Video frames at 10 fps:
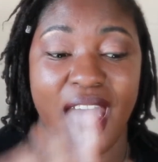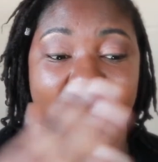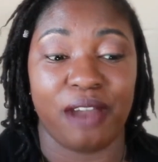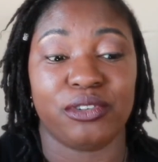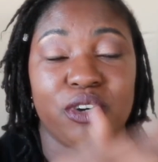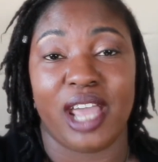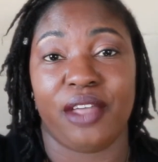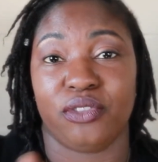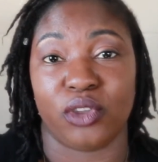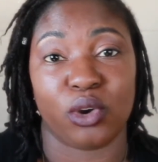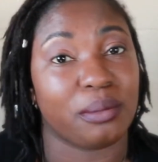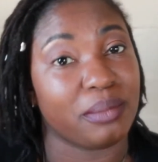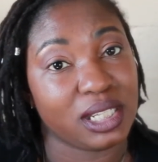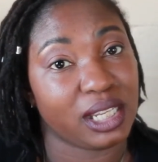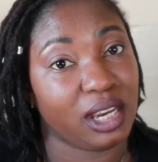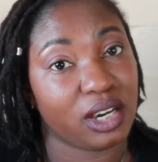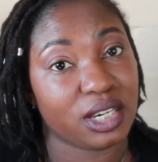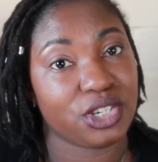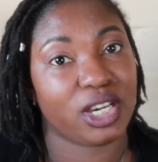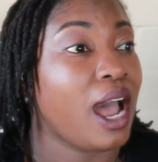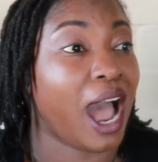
After that third miscarriage,